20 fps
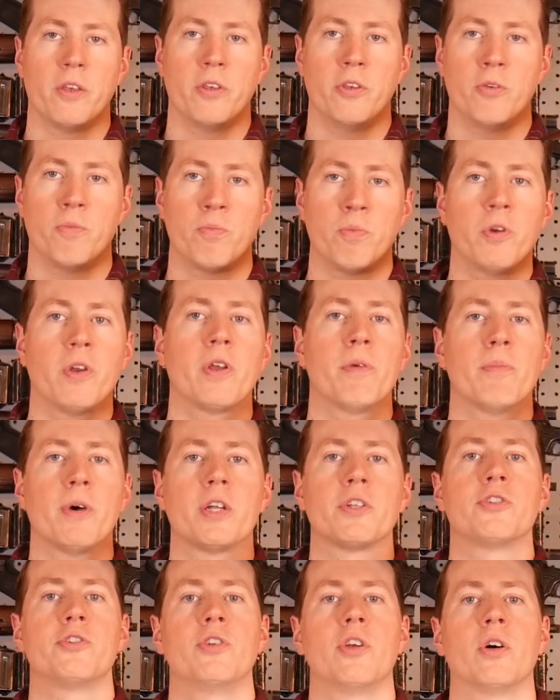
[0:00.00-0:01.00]
you pretty
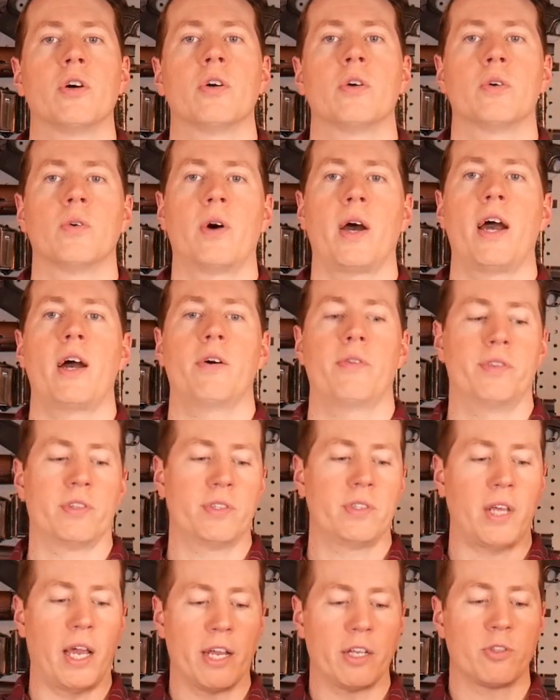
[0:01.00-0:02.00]
much know how the
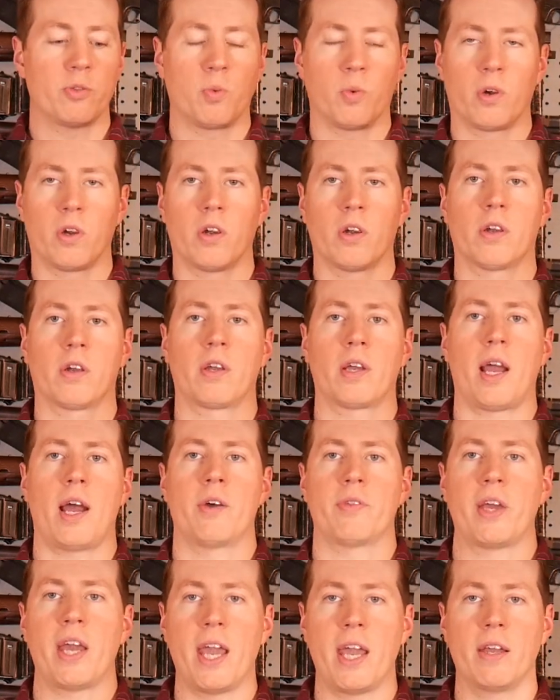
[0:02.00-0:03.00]
sights work,
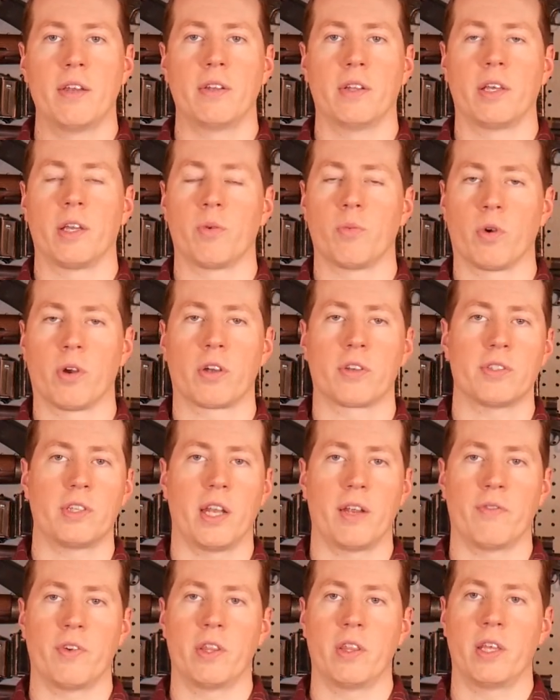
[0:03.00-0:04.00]
how the handling works
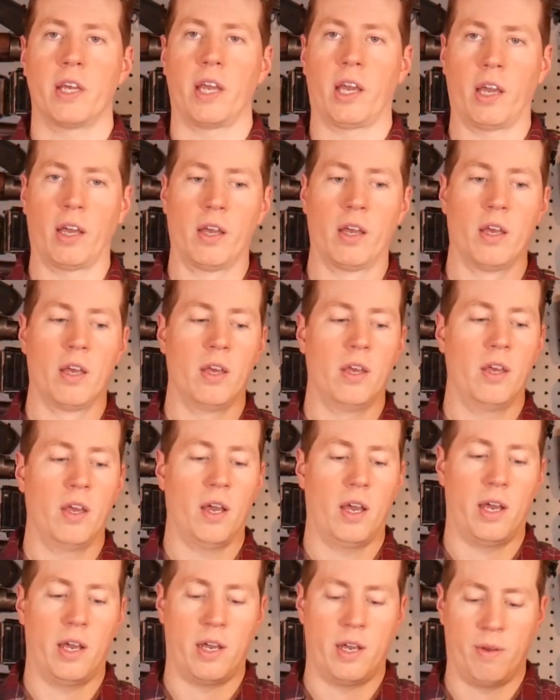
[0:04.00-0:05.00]
and everything.
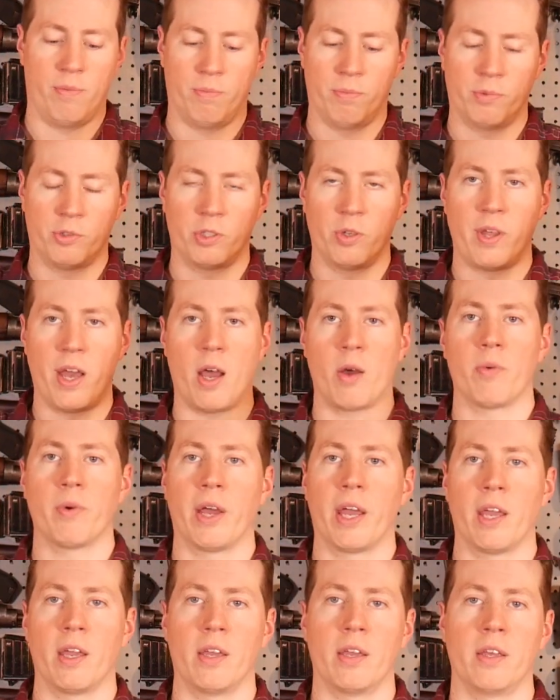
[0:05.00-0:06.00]
So that
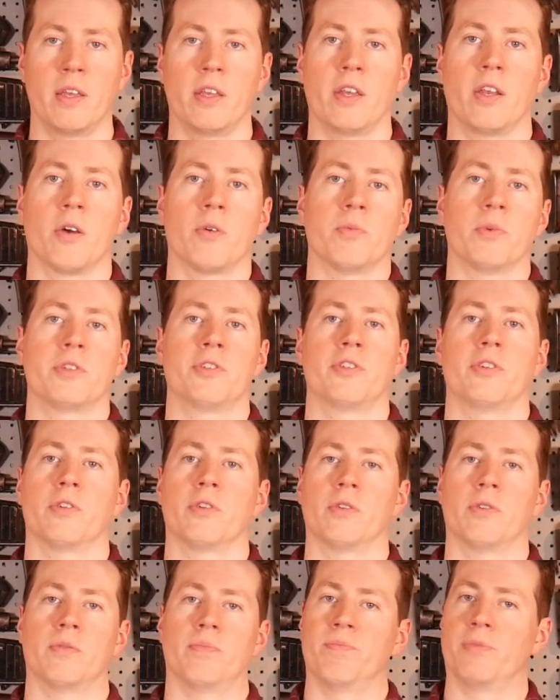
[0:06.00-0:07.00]
way, you know, once
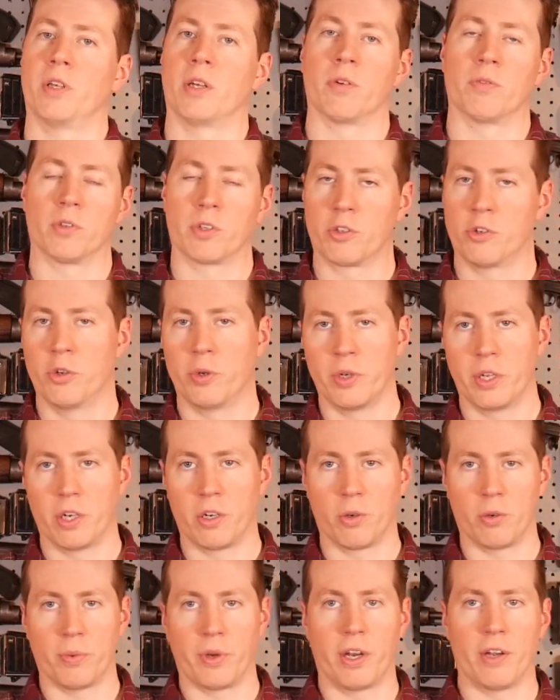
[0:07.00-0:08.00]
you're, you know, recruited
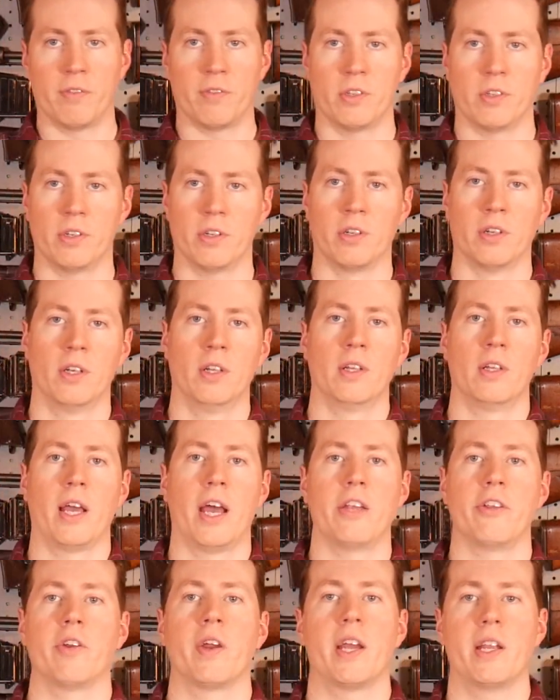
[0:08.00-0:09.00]
or whatever
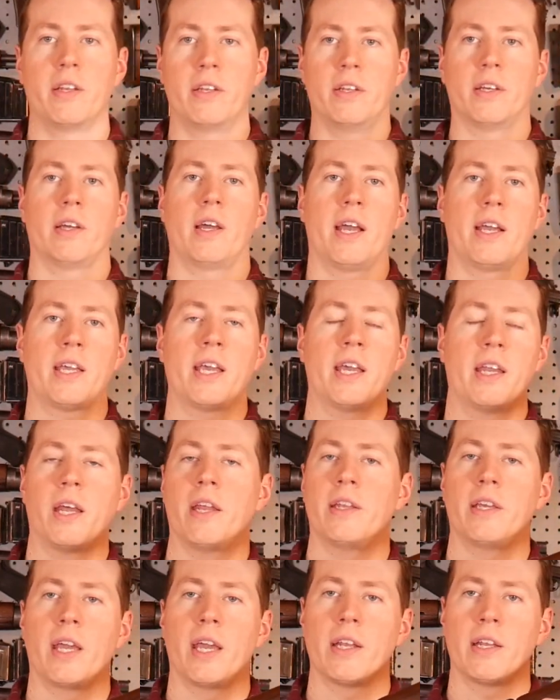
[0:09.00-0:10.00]
and you're handed a
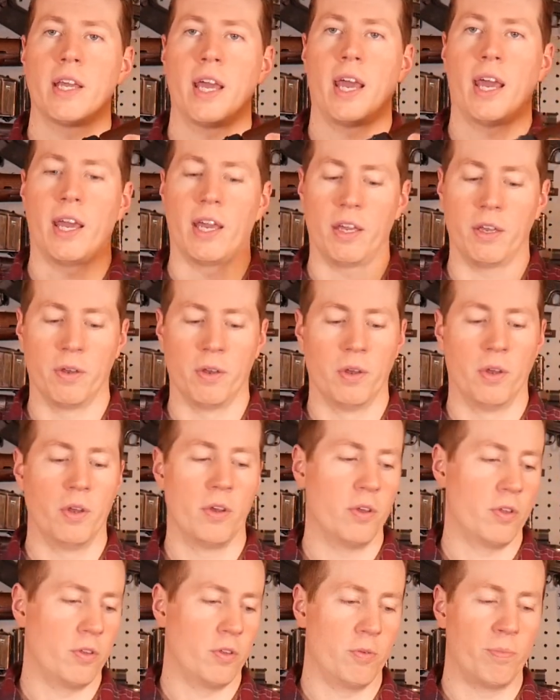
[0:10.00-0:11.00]
K98K,
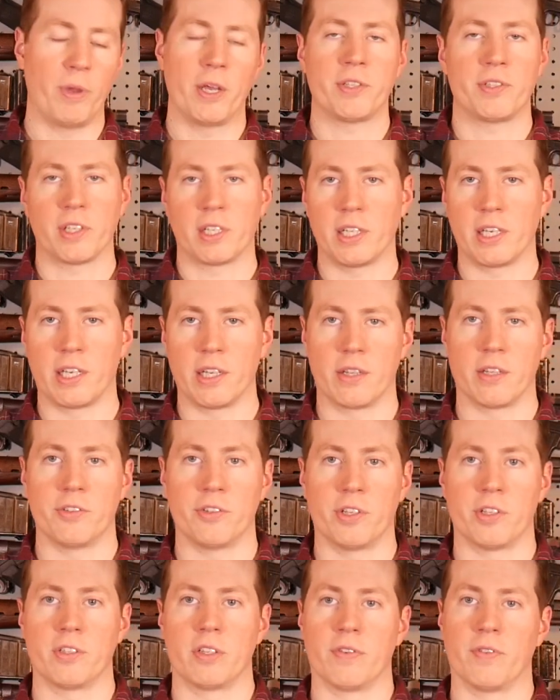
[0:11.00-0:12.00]
you basically get the
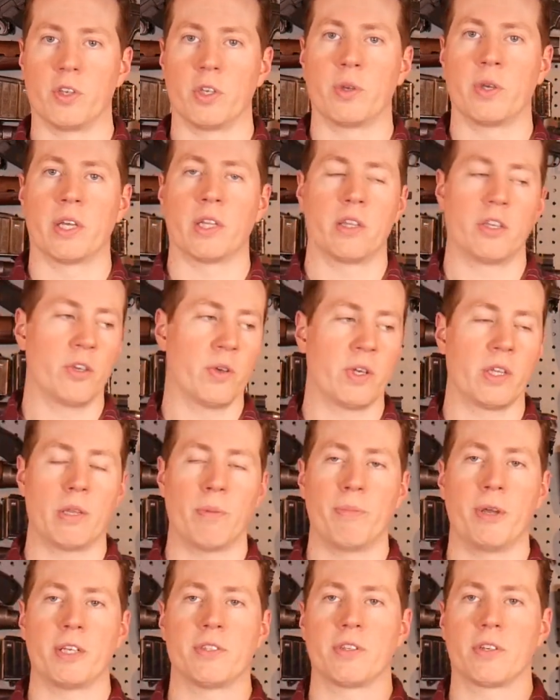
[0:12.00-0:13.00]
gist of it. You get
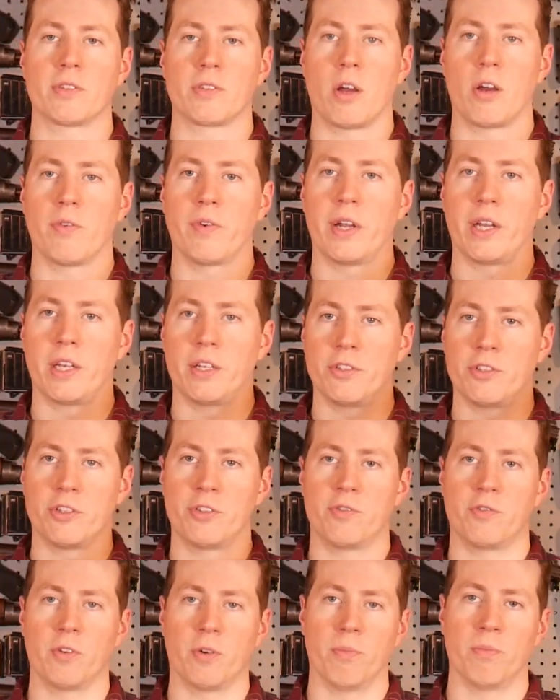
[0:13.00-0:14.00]
the basics already
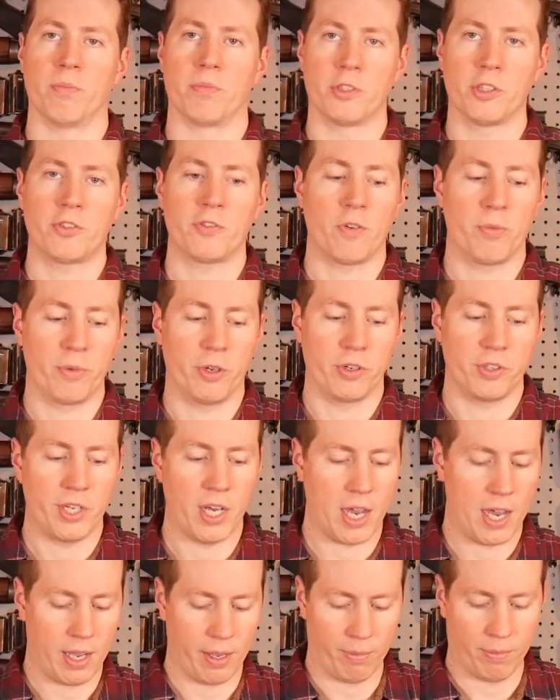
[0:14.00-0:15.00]
just from your
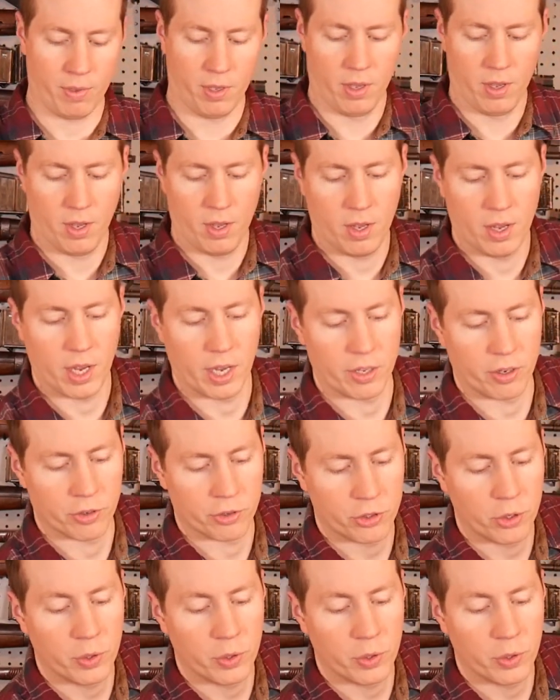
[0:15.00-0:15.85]
time and your